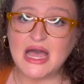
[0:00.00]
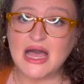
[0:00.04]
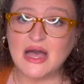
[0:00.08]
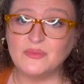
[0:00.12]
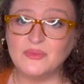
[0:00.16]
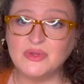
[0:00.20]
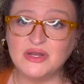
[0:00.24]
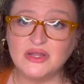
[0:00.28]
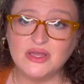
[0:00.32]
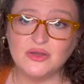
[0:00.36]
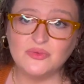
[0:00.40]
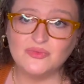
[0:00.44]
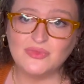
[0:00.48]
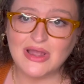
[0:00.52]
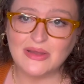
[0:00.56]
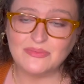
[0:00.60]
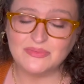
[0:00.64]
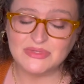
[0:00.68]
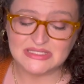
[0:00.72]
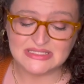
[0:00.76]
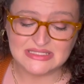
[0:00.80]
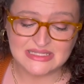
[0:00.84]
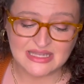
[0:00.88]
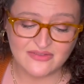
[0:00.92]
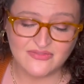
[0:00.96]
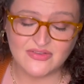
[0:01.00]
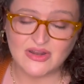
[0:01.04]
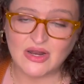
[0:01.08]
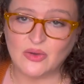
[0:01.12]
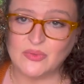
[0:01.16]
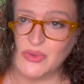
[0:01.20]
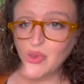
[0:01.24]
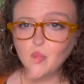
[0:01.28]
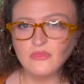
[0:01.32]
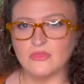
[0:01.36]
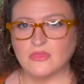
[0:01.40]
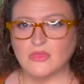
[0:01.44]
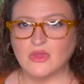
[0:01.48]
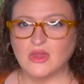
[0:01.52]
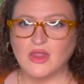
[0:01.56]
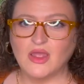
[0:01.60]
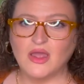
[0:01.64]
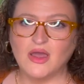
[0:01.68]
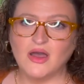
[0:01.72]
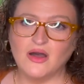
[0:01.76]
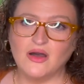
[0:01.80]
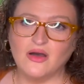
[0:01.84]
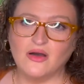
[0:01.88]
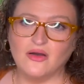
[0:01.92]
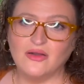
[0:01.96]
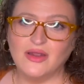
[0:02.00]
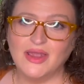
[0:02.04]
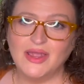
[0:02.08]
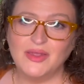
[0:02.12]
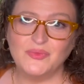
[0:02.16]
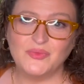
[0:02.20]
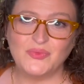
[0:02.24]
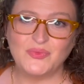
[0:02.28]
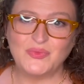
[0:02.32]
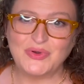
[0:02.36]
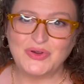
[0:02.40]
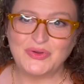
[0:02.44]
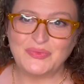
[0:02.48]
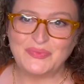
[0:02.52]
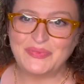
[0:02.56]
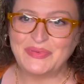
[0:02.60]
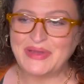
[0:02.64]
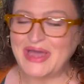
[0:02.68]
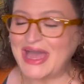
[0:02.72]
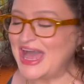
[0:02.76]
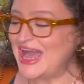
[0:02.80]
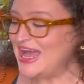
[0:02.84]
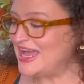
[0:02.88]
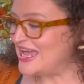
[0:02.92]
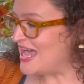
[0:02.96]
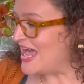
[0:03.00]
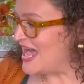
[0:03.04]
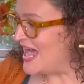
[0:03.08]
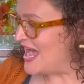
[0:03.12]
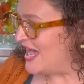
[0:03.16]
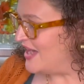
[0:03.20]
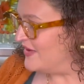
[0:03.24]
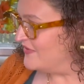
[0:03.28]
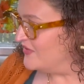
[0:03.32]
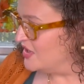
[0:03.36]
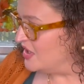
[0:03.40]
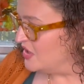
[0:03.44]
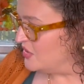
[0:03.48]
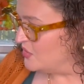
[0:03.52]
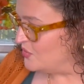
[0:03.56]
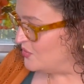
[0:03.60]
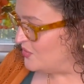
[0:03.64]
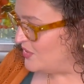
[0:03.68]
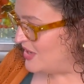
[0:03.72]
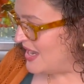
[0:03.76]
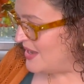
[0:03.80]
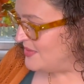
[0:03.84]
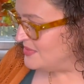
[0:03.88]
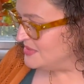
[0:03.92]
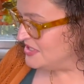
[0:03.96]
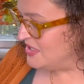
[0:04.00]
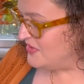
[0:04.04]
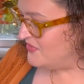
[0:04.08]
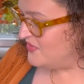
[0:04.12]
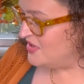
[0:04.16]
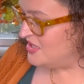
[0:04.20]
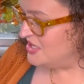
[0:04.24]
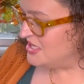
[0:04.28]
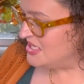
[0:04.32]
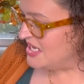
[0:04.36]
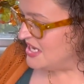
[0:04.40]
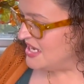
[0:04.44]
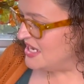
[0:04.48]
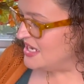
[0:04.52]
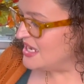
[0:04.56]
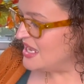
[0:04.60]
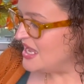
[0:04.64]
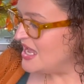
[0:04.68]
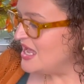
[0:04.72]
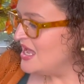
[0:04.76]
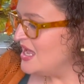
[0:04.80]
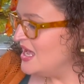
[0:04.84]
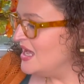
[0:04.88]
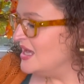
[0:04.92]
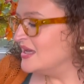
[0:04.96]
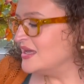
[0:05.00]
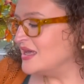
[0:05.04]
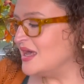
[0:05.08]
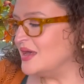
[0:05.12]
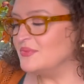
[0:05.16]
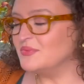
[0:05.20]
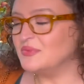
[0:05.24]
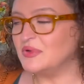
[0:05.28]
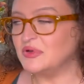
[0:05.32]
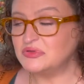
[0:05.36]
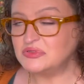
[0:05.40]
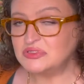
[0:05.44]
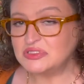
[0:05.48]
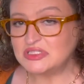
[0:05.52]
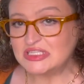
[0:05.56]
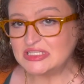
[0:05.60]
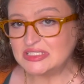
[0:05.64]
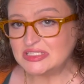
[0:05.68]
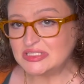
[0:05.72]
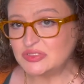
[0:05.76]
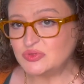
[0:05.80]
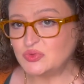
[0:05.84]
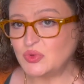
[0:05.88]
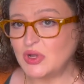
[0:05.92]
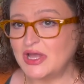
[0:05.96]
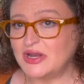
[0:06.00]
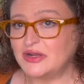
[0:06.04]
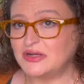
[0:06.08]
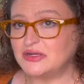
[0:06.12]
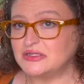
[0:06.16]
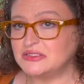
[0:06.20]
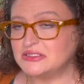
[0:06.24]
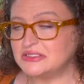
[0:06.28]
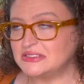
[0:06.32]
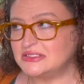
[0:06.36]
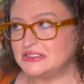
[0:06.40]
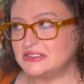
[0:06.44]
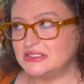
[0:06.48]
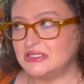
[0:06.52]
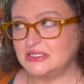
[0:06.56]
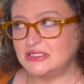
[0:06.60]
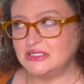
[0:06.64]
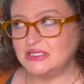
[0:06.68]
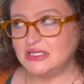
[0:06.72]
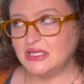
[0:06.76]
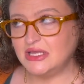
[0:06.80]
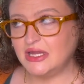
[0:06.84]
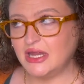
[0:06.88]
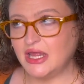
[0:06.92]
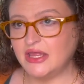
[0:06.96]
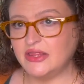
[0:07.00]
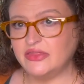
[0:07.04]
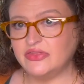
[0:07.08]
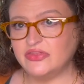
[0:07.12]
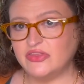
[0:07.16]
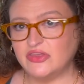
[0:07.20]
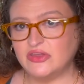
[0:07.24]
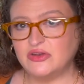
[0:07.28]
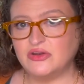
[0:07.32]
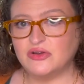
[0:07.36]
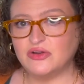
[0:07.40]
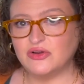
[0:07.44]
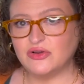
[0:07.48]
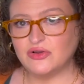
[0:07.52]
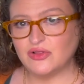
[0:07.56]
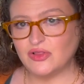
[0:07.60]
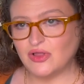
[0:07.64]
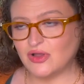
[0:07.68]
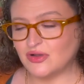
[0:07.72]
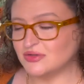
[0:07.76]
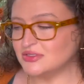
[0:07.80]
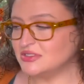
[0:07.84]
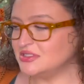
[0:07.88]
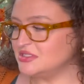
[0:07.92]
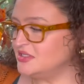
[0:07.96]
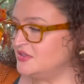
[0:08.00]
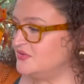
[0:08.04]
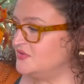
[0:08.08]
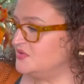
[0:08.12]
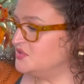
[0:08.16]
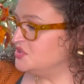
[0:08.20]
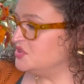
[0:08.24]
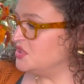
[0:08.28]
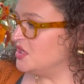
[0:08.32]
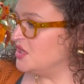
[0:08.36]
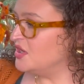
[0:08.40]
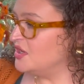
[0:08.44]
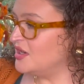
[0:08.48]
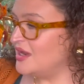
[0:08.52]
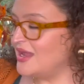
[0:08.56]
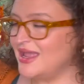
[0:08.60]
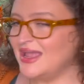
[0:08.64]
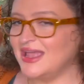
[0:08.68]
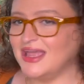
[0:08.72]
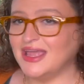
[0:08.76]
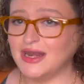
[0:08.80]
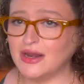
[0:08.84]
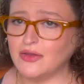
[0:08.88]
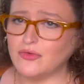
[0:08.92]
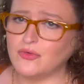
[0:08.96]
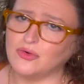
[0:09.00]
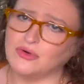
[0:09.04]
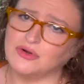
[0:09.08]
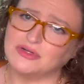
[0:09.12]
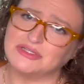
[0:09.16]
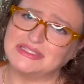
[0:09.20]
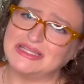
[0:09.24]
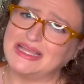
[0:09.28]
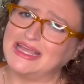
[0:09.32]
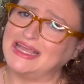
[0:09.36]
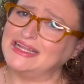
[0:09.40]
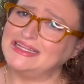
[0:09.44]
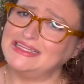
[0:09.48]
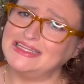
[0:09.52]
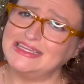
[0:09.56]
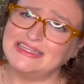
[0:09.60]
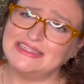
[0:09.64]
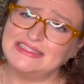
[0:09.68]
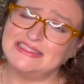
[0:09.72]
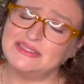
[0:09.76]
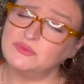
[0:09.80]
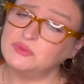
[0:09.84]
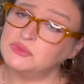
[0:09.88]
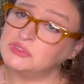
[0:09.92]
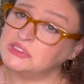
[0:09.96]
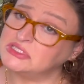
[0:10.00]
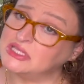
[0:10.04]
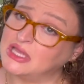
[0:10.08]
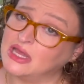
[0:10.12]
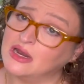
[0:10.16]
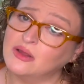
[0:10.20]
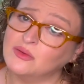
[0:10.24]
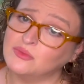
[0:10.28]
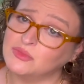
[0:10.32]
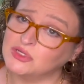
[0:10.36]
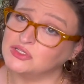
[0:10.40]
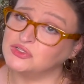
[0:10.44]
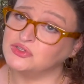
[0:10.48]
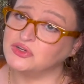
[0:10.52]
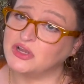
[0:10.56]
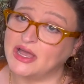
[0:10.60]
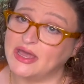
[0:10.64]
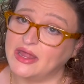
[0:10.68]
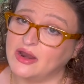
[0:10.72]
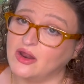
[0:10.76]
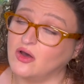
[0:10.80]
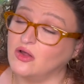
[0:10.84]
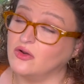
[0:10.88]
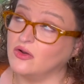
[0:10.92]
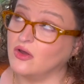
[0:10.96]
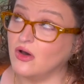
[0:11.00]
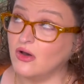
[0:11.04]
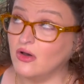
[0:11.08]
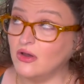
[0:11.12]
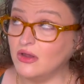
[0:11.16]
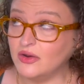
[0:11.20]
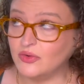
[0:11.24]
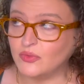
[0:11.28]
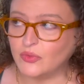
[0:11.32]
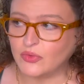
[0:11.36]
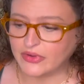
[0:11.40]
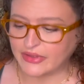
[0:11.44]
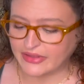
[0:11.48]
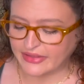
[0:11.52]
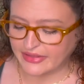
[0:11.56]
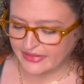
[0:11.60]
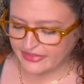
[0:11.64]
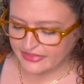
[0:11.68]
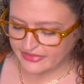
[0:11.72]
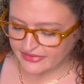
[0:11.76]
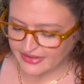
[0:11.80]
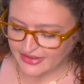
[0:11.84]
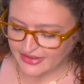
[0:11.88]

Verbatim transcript: I'm going to unwrap this stuff and I'll be right back. All right, we're back. I have unwrapped everything. Got mostly sweaters. Did get a thinner long sleeve shirt. And of course, I had to get some denim to try it all on with.